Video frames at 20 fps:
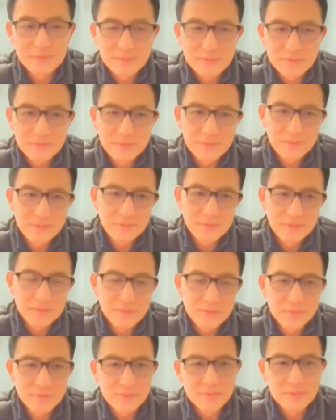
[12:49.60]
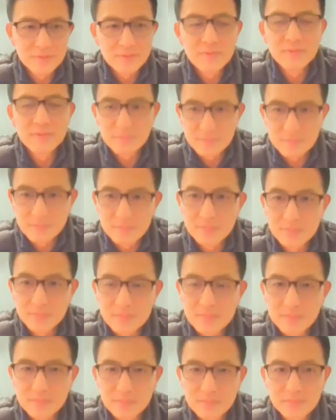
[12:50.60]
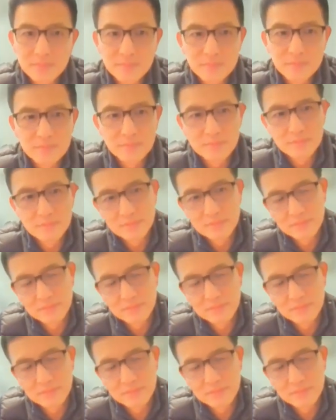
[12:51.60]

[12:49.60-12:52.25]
The person shown says nothing.